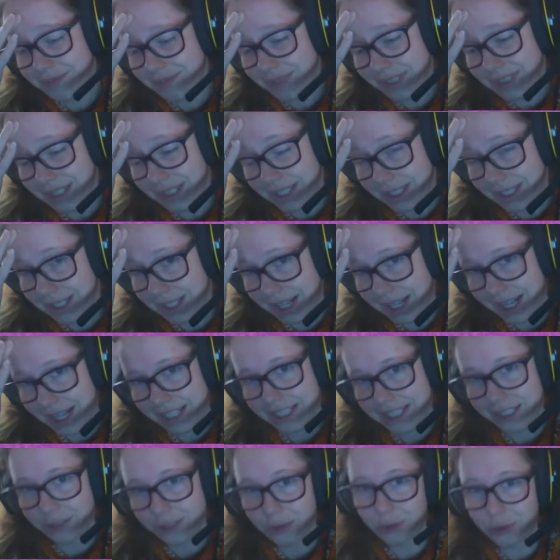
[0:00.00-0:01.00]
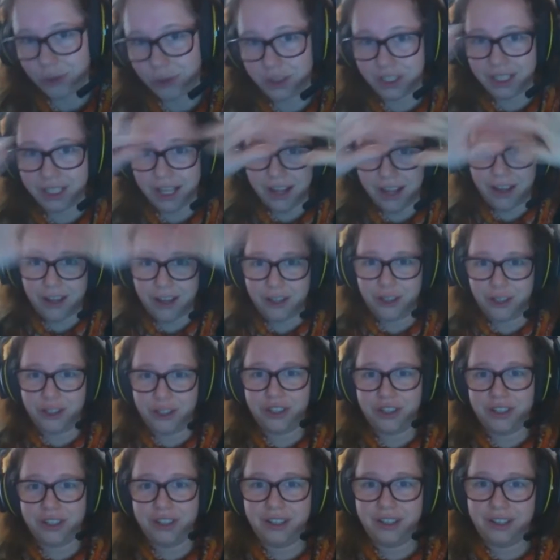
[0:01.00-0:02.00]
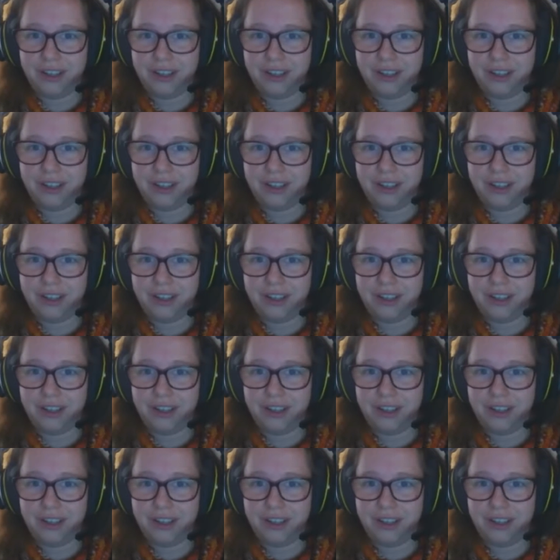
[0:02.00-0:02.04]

like collecting all the large